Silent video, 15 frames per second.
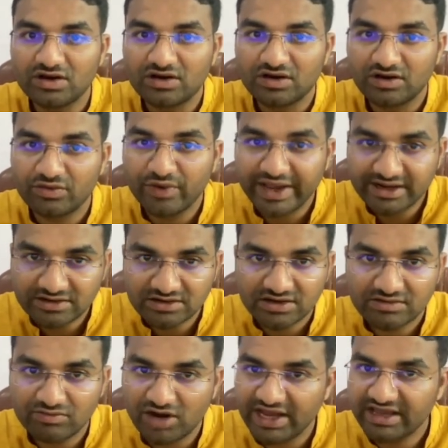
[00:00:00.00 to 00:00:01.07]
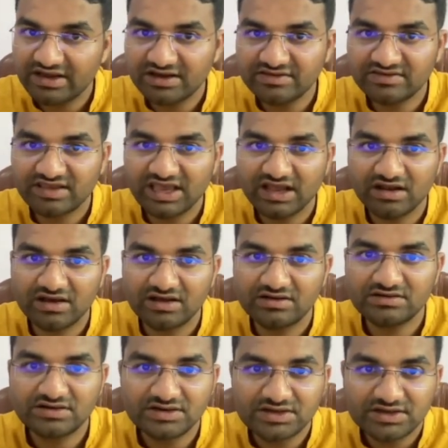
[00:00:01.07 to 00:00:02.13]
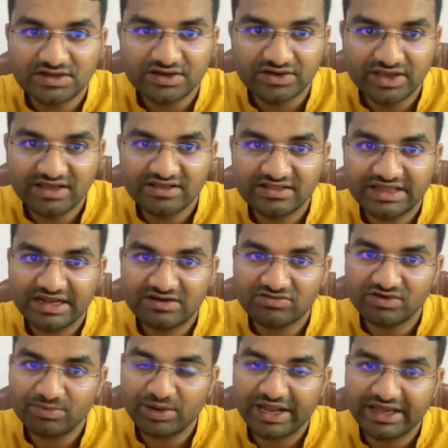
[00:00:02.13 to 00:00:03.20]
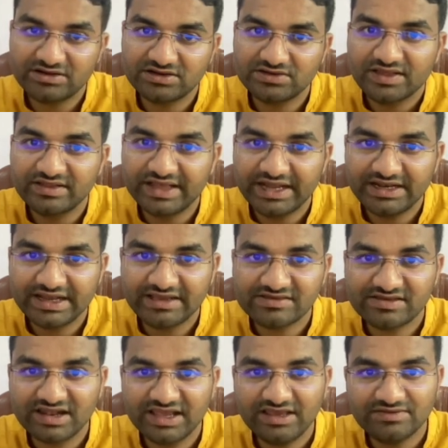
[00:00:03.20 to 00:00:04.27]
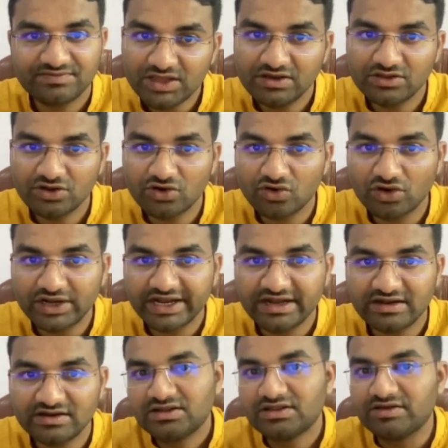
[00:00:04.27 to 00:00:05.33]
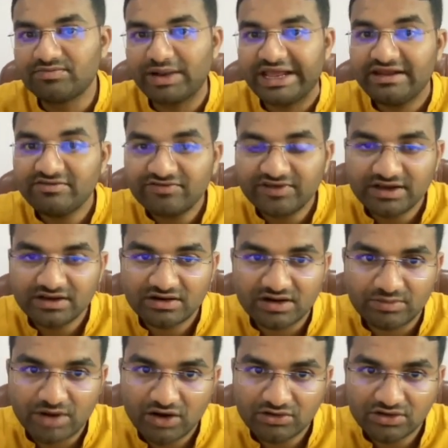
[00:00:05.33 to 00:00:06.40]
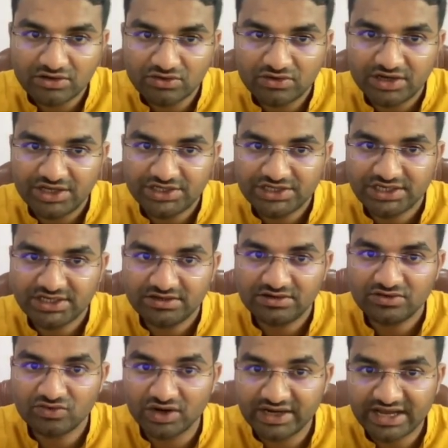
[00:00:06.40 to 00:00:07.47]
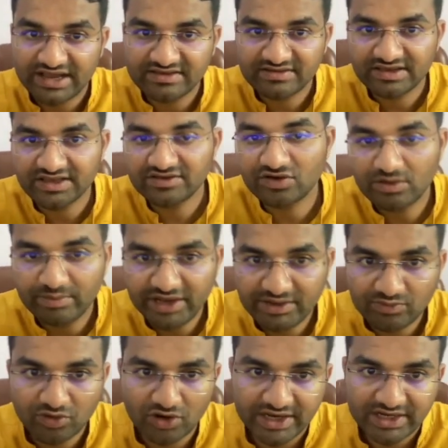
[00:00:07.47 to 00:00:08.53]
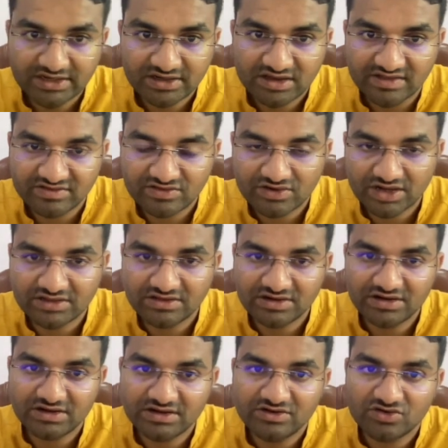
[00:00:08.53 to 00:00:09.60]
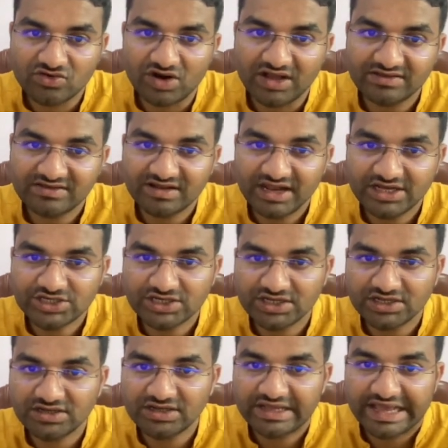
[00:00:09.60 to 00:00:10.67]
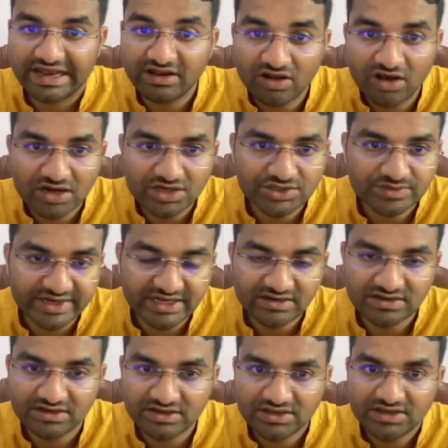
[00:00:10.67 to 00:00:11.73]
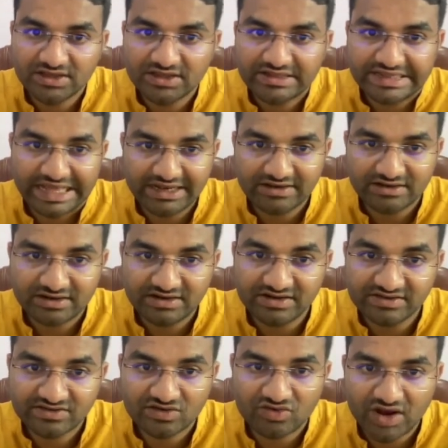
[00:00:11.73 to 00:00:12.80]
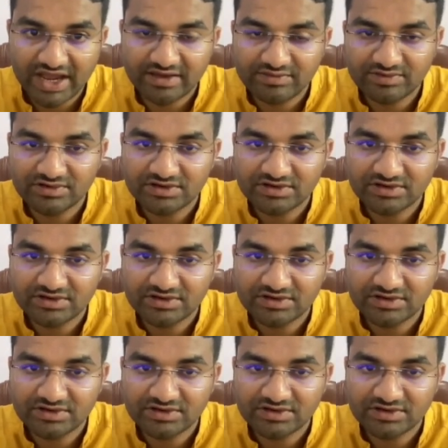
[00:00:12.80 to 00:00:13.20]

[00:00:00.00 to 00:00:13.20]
a vector by a scalar. Okay, then reflect. Then nextly, the rotate the plane figure about the origin, vertices or midpoint, construct the translation, enlargement, then describe